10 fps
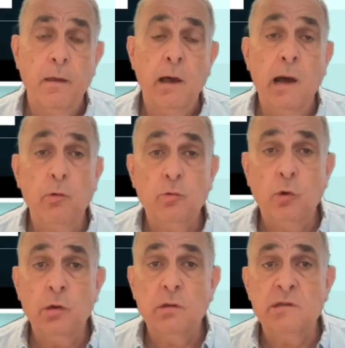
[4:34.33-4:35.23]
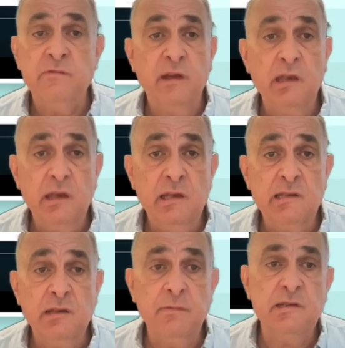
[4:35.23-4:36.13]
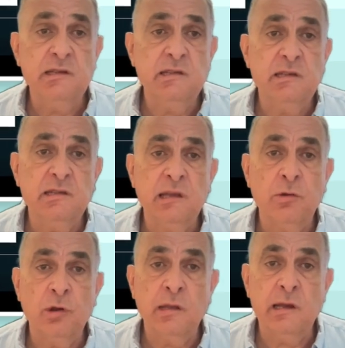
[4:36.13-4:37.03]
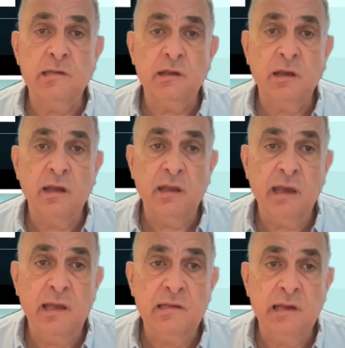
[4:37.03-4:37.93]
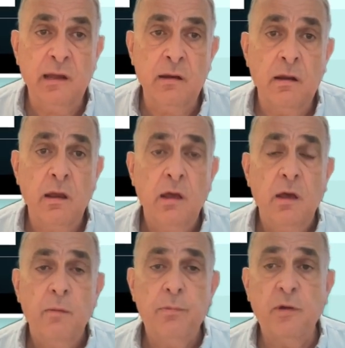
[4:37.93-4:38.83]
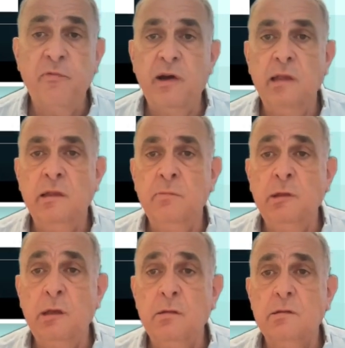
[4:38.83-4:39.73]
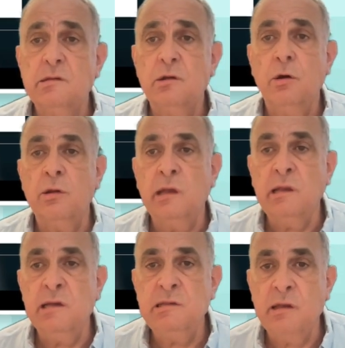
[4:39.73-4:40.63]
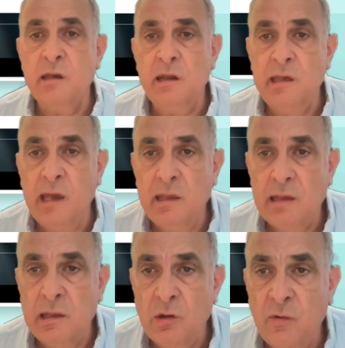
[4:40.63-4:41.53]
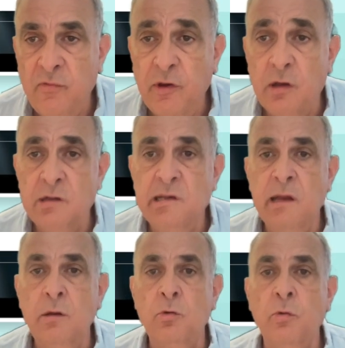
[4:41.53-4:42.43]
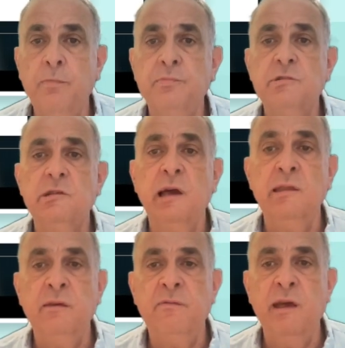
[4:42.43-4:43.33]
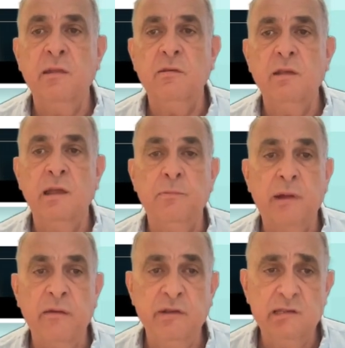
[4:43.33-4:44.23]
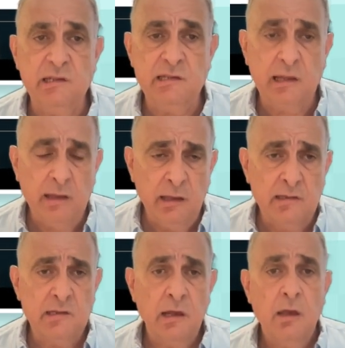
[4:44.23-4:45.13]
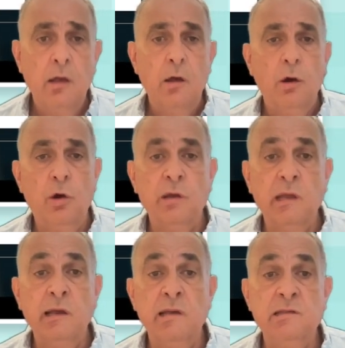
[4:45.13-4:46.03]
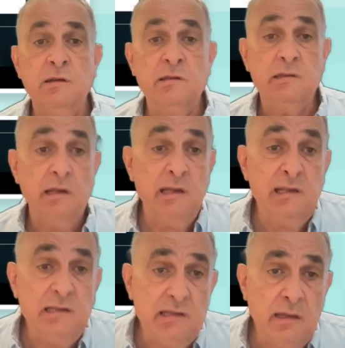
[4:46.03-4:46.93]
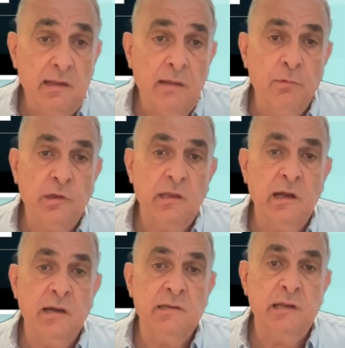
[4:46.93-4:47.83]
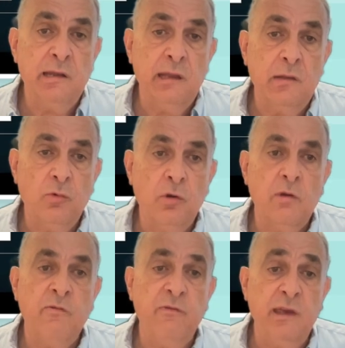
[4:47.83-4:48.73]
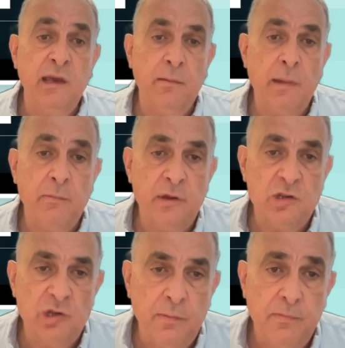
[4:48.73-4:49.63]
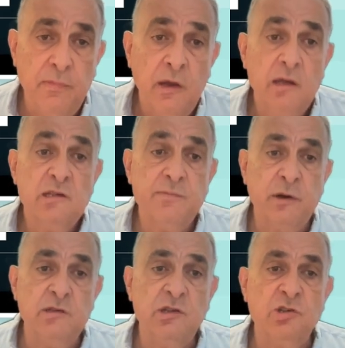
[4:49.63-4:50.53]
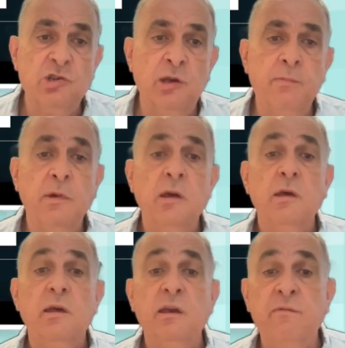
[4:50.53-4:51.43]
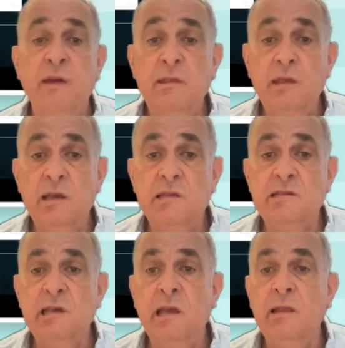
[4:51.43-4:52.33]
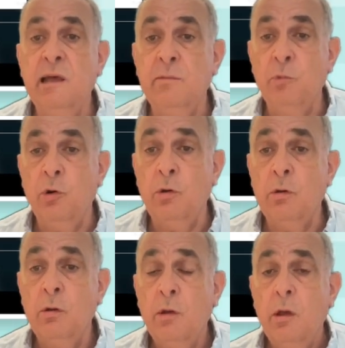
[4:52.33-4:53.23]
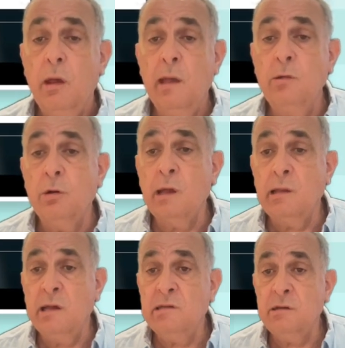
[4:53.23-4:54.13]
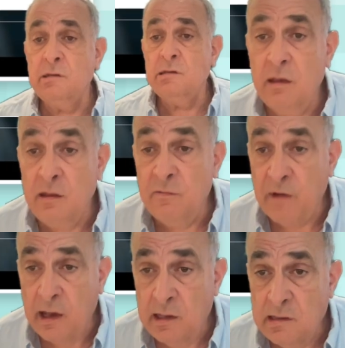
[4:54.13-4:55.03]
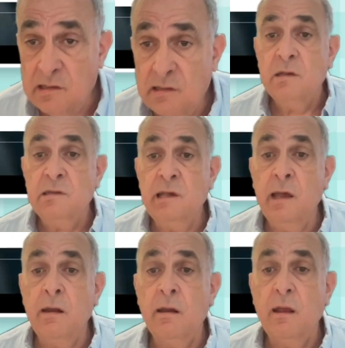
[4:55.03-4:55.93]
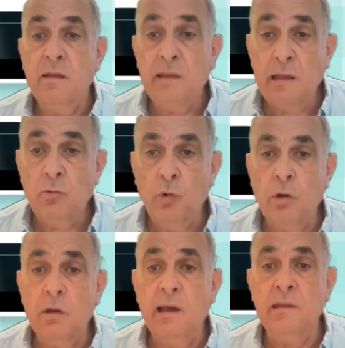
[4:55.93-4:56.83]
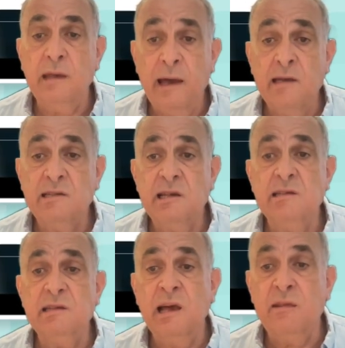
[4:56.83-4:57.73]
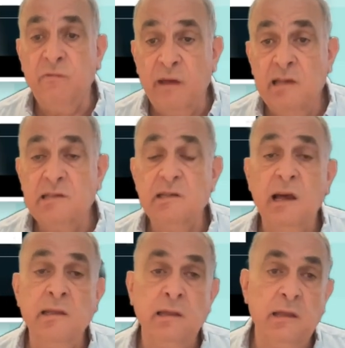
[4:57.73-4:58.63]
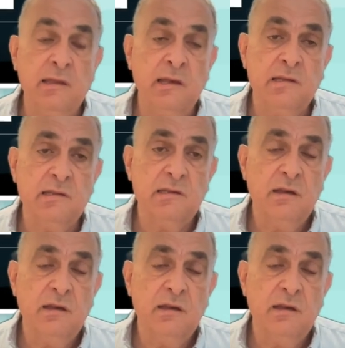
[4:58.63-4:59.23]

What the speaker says: How it works is very easy. Businesses and organizers create their profile in minutes. Organizer create and configure their groups and event and privacy settings. Organizers instantly monetize their network via membership, sponsorship, event ticket sale, and more. And organizers invite their network and access advanced analytics